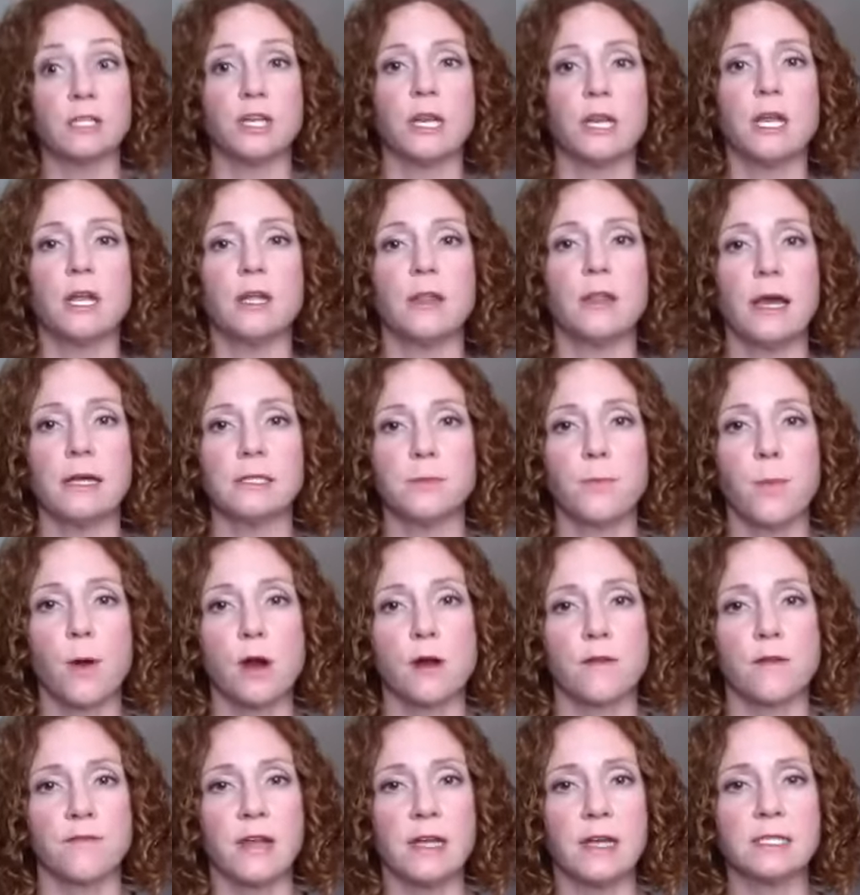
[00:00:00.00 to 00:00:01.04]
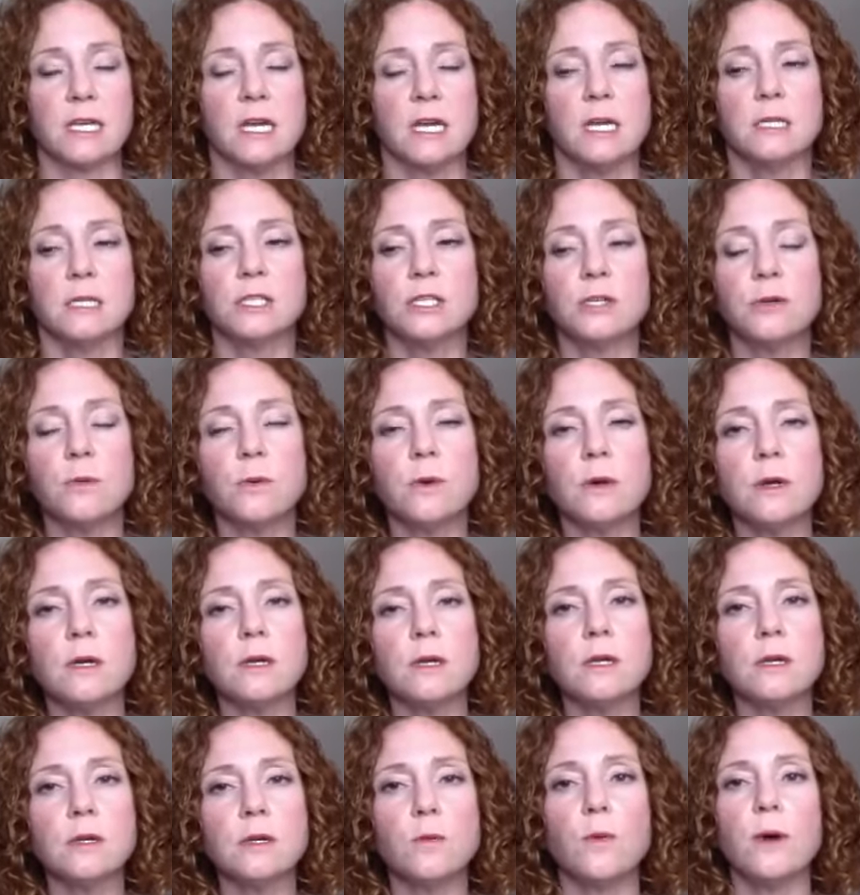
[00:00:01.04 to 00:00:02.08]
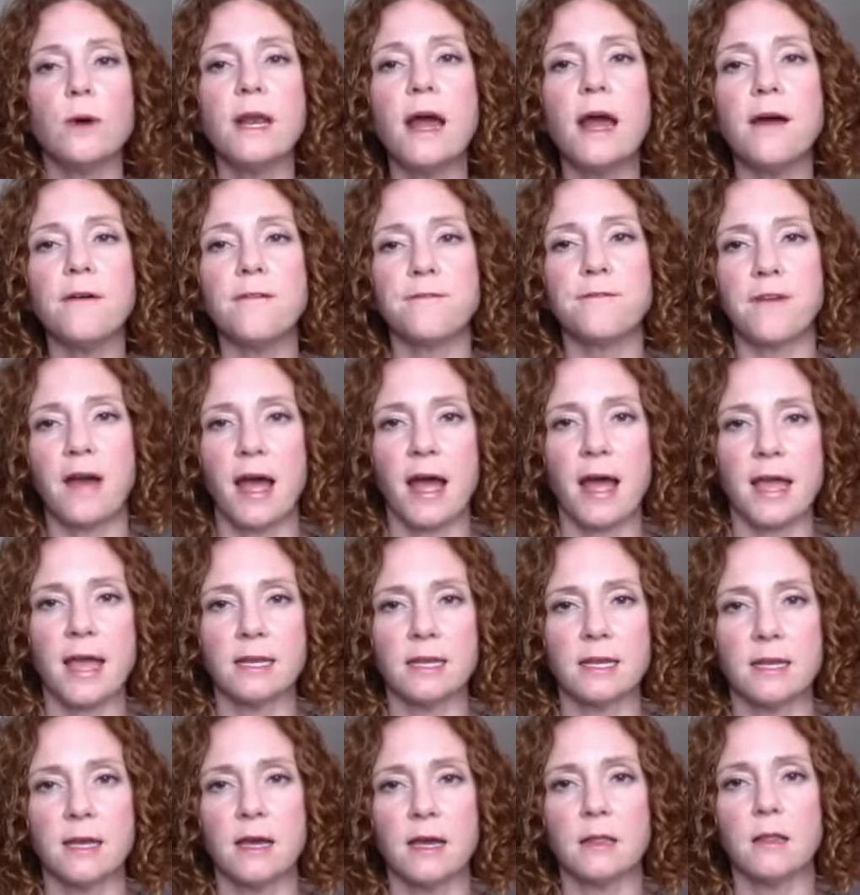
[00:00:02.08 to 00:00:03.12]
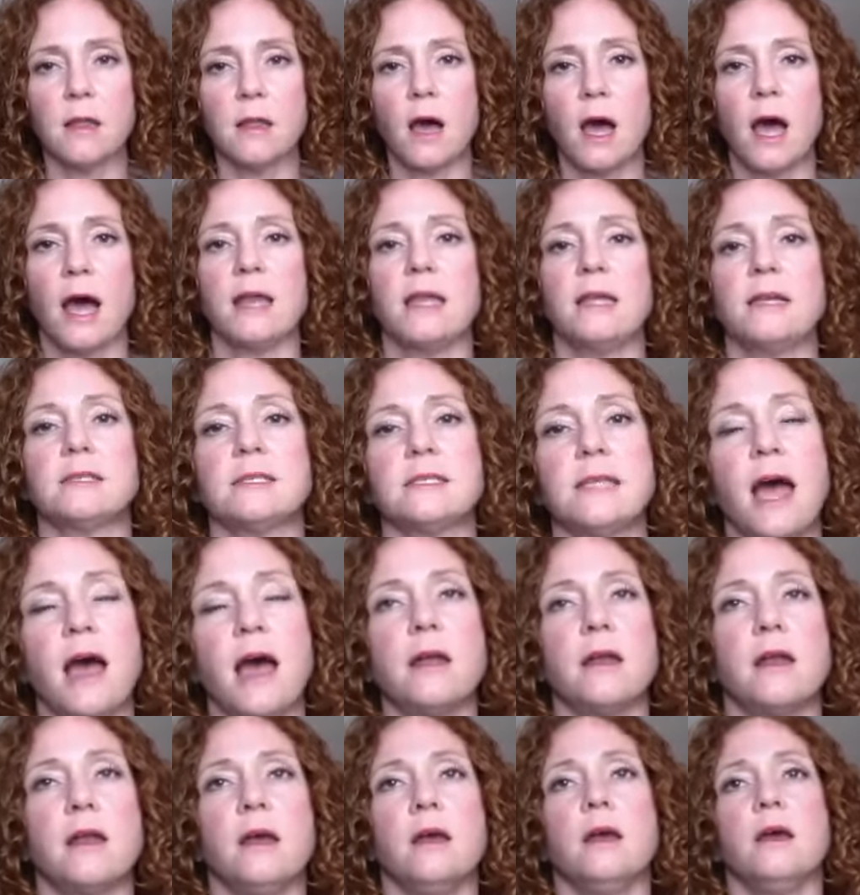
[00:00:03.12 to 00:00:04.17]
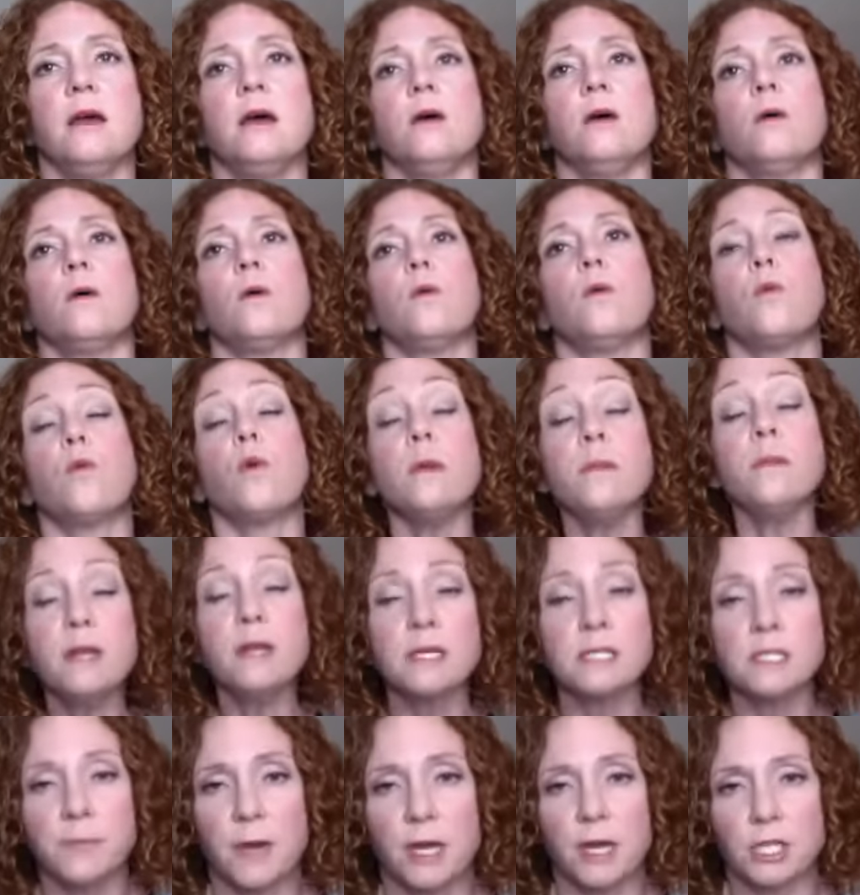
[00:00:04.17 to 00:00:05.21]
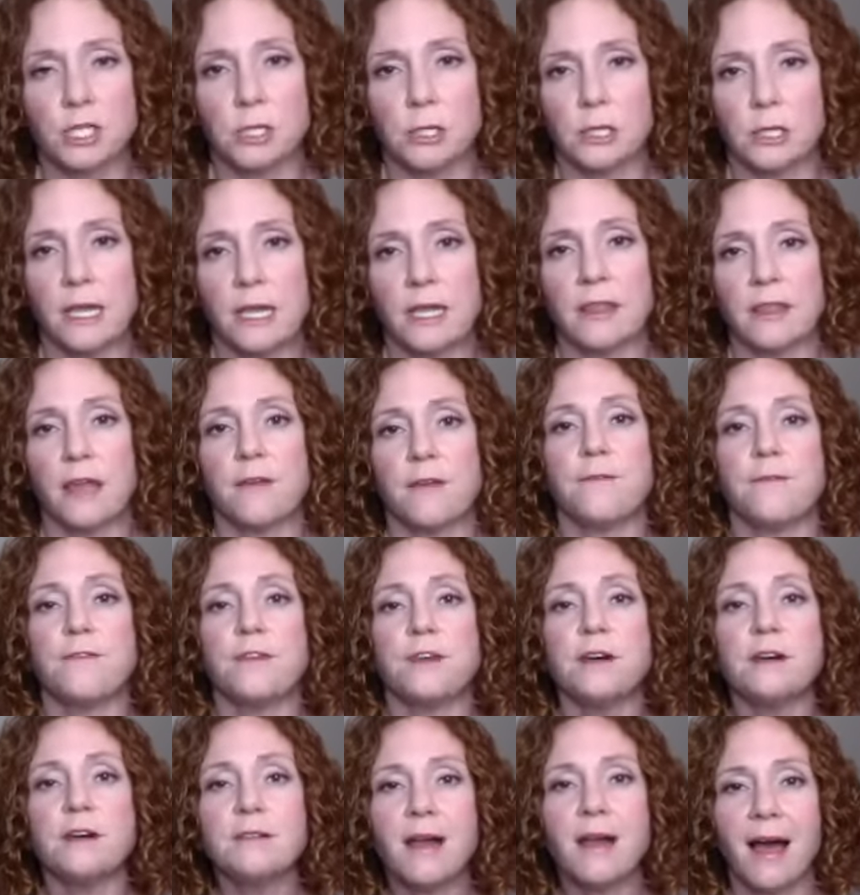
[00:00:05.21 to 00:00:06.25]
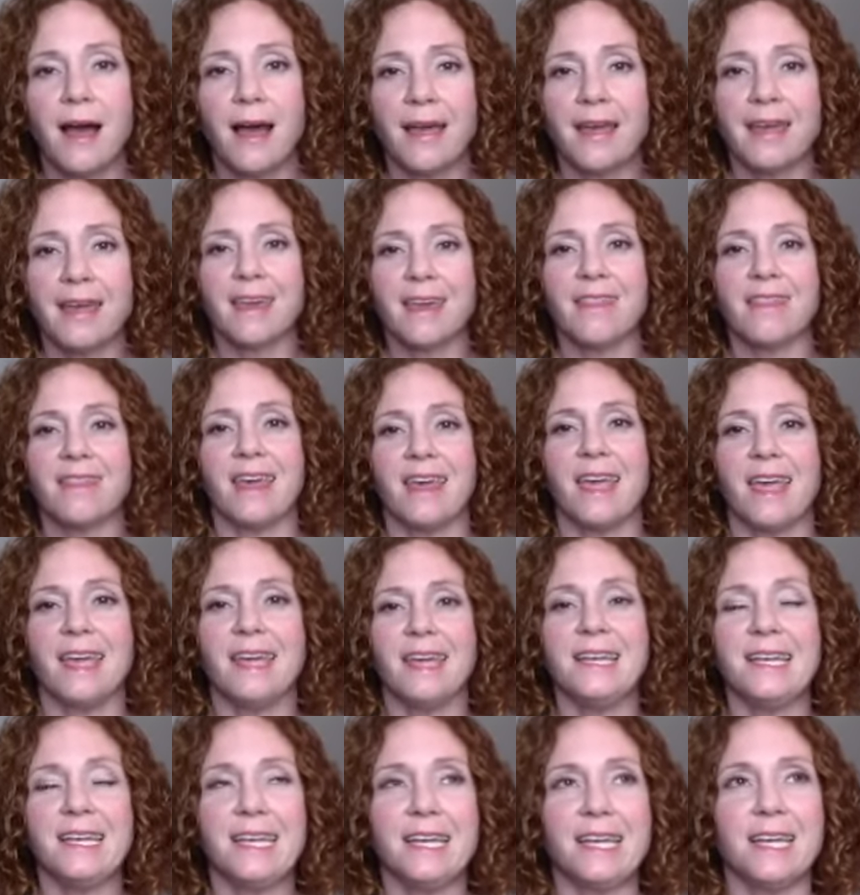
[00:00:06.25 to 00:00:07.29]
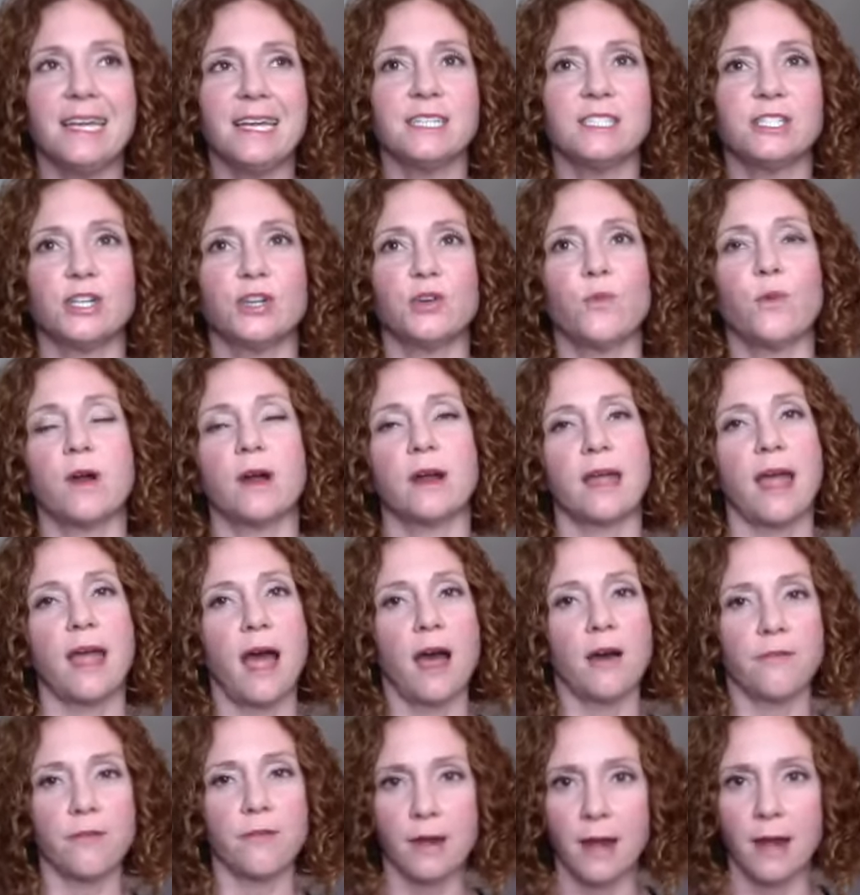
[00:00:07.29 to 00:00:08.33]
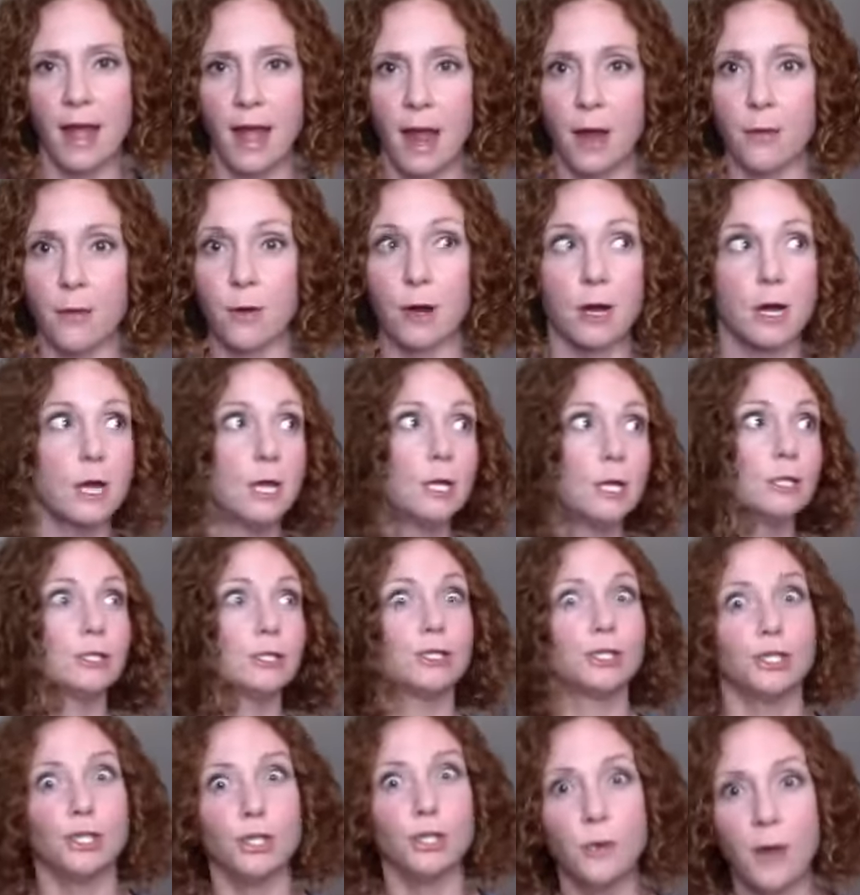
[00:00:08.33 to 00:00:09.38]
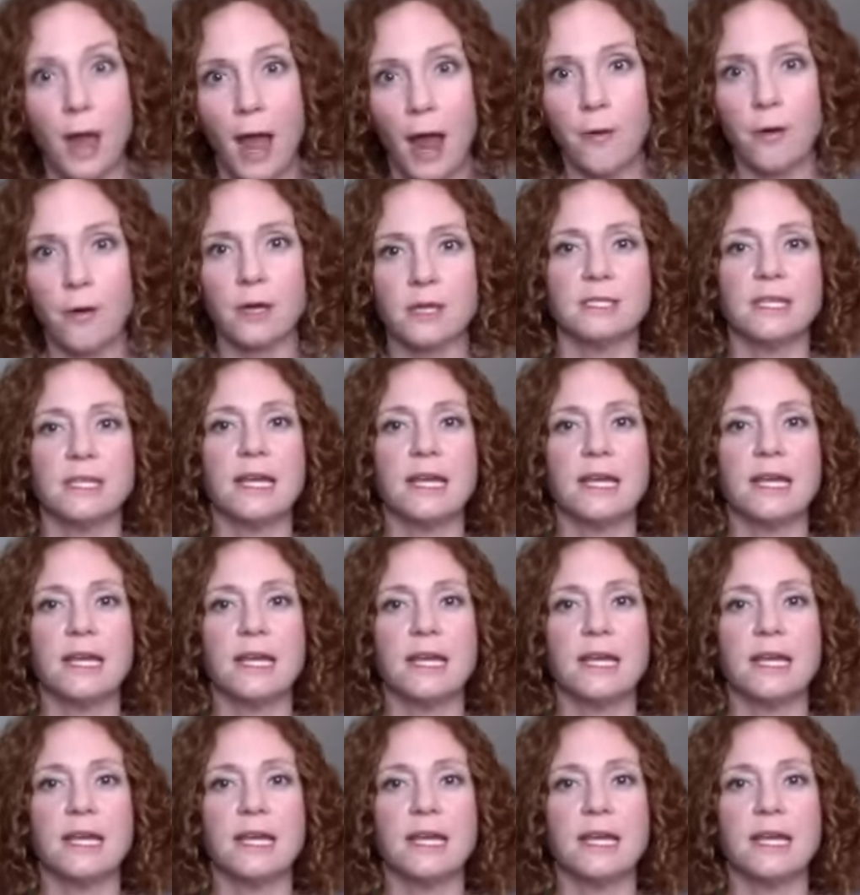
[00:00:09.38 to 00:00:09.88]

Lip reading: Jenny. That's perfect. So what I find a lot is that women especially, they feel like they need to work out for an hour, 2 hours.